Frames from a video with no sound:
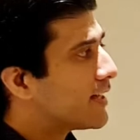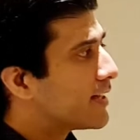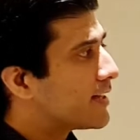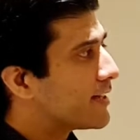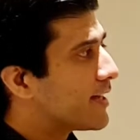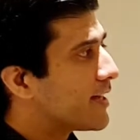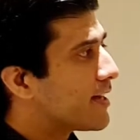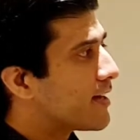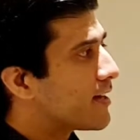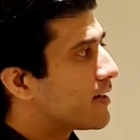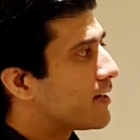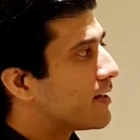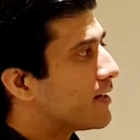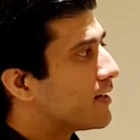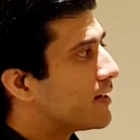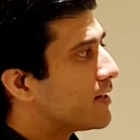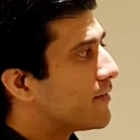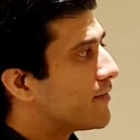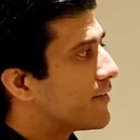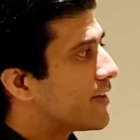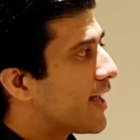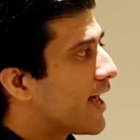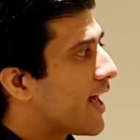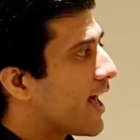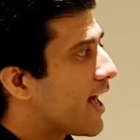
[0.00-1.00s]
then uh,
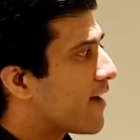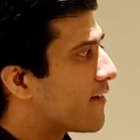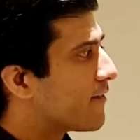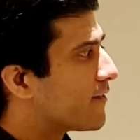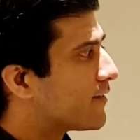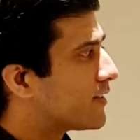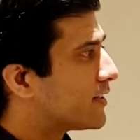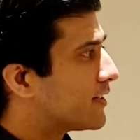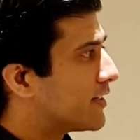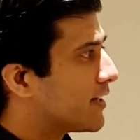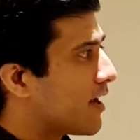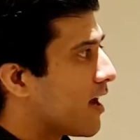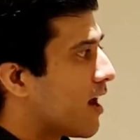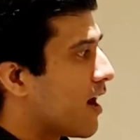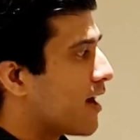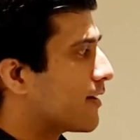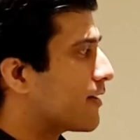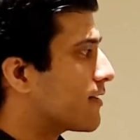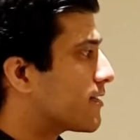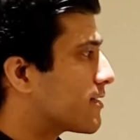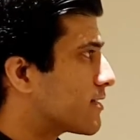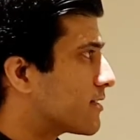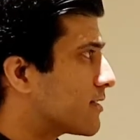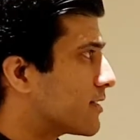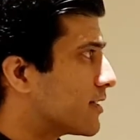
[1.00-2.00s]
we have the
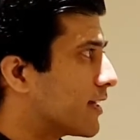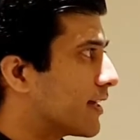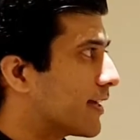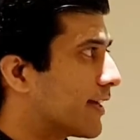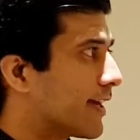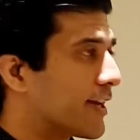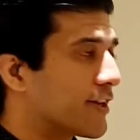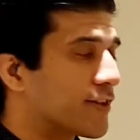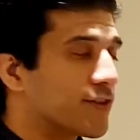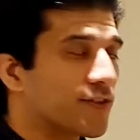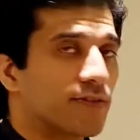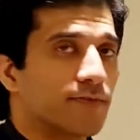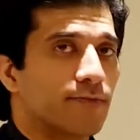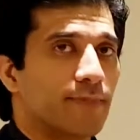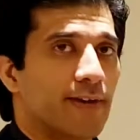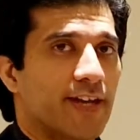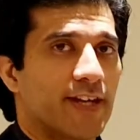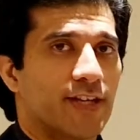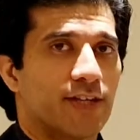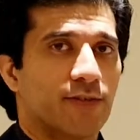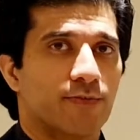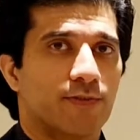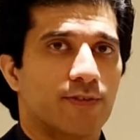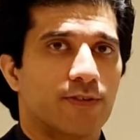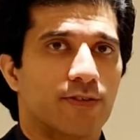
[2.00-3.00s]
RRC connection
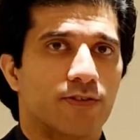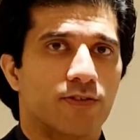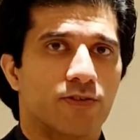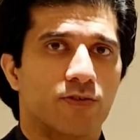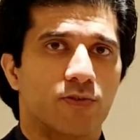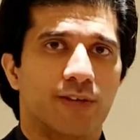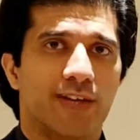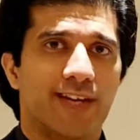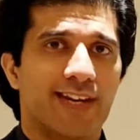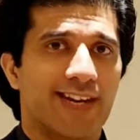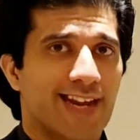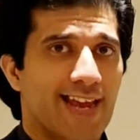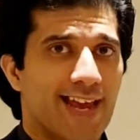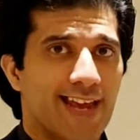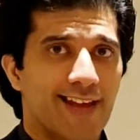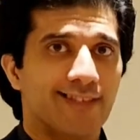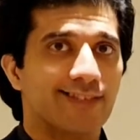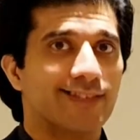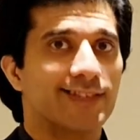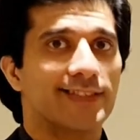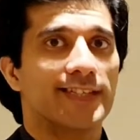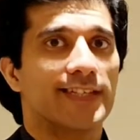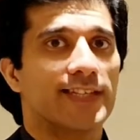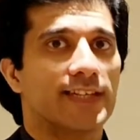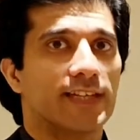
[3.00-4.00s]
management so in
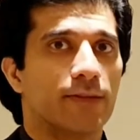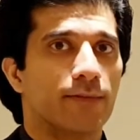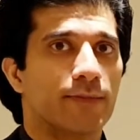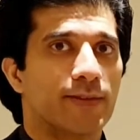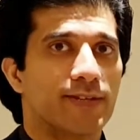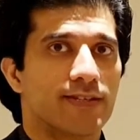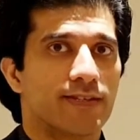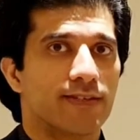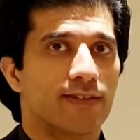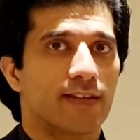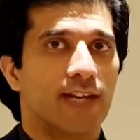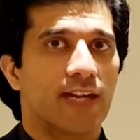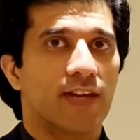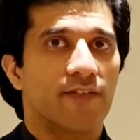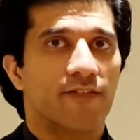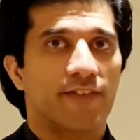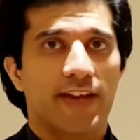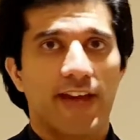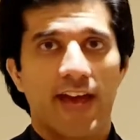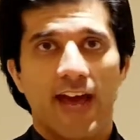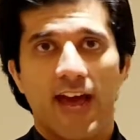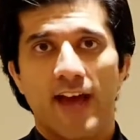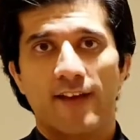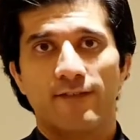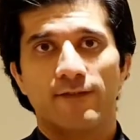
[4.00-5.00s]
LTE basically we
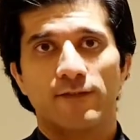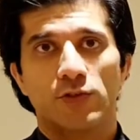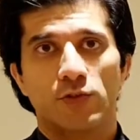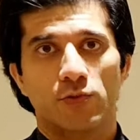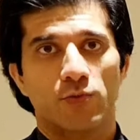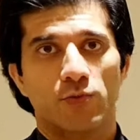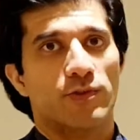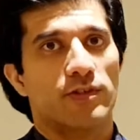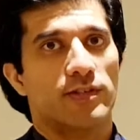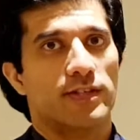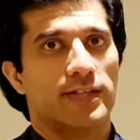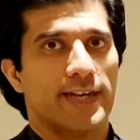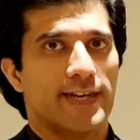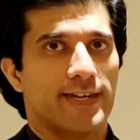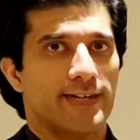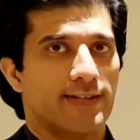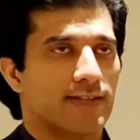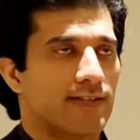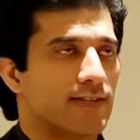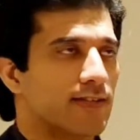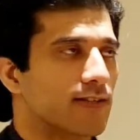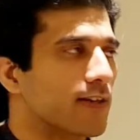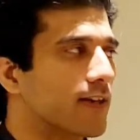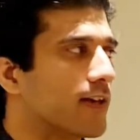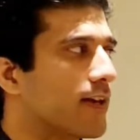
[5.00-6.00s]
have two
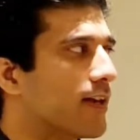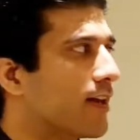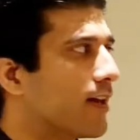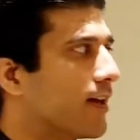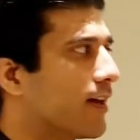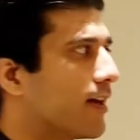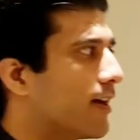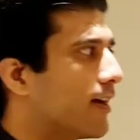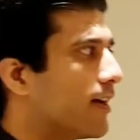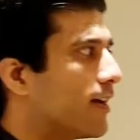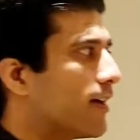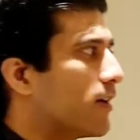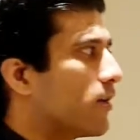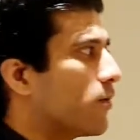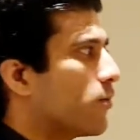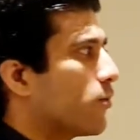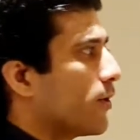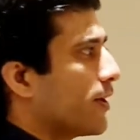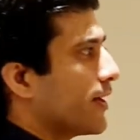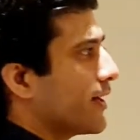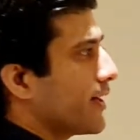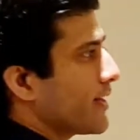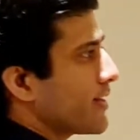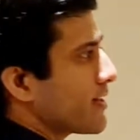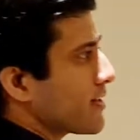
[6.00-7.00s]
states uh,
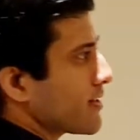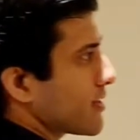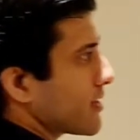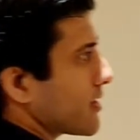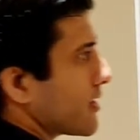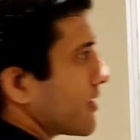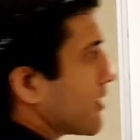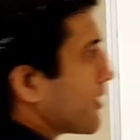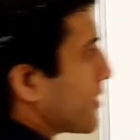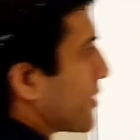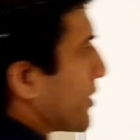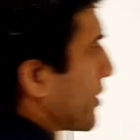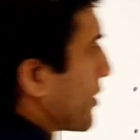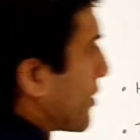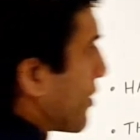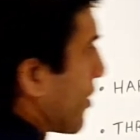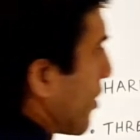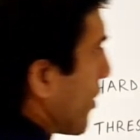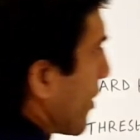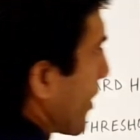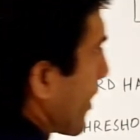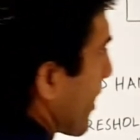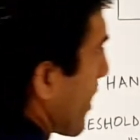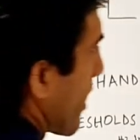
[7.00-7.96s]
one is your